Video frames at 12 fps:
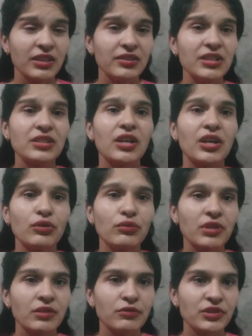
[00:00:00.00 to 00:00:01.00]
these kind of
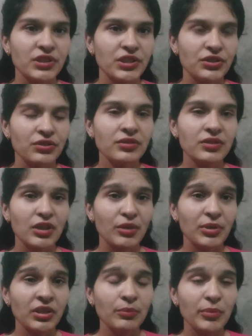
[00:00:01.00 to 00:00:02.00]
conversations
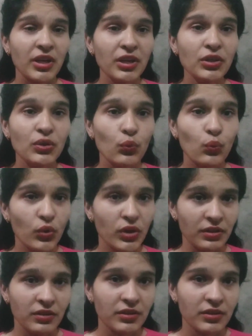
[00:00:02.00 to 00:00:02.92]
come in part 1.